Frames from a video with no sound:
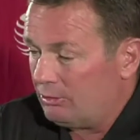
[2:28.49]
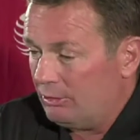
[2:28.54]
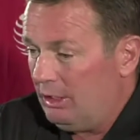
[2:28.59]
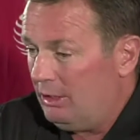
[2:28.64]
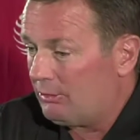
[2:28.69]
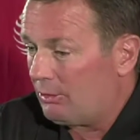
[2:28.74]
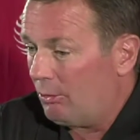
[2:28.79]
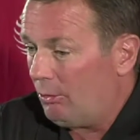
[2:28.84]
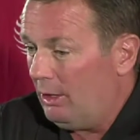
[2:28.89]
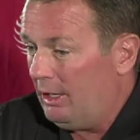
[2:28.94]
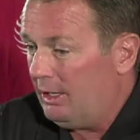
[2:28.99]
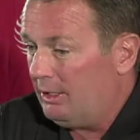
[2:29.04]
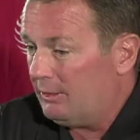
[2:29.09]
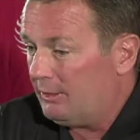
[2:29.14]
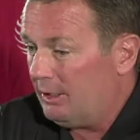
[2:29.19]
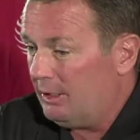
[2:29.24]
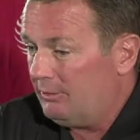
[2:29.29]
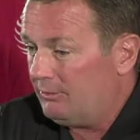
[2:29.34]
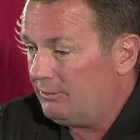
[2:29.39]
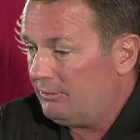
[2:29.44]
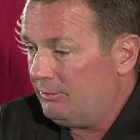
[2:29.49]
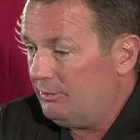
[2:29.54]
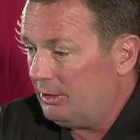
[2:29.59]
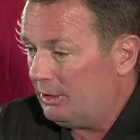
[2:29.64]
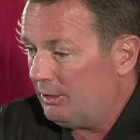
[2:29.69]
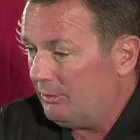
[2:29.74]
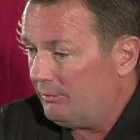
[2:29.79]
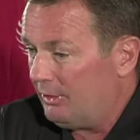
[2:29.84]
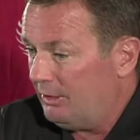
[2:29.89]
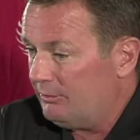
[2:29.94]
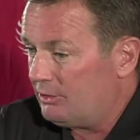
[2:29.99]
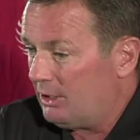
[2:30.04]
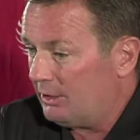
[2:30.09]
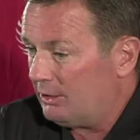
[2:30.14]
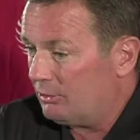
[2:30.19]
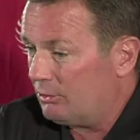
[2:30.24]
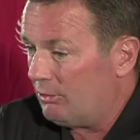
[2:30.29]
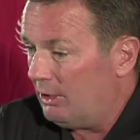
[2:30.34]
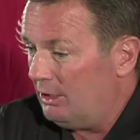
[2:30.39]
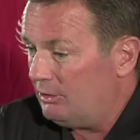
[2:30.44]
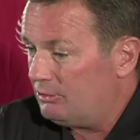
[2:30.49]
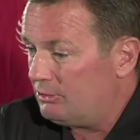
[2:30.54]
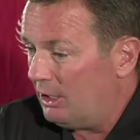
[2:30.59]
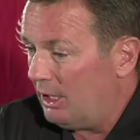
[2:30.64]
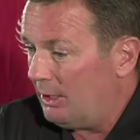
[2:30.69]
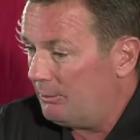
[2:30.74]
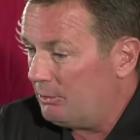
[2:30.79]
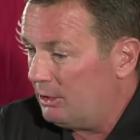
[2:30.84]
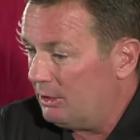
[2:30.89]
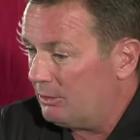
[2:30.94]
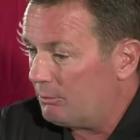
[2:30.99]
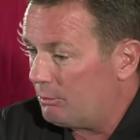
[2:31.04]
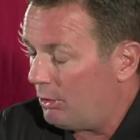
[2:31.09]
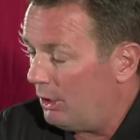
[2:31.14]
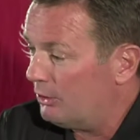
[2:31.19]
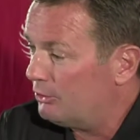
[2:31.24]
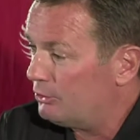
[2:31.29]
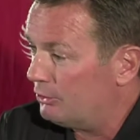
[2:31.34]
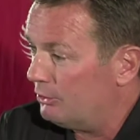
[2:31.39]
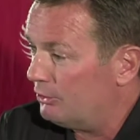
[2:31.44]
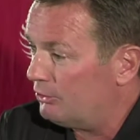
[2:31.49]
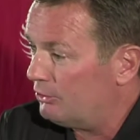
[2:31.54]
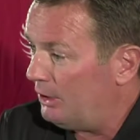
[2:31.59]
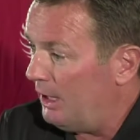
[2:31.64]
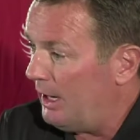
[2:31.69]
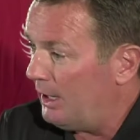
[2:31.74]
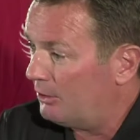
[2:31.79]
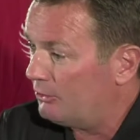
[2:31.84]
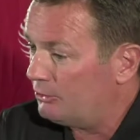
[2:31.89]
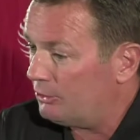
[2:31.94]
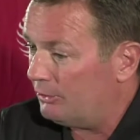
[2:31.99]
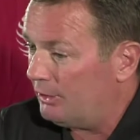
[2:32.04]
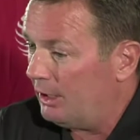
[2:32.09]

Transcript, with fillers: So either way, they've you know they've done a great job getting pressure and sacks.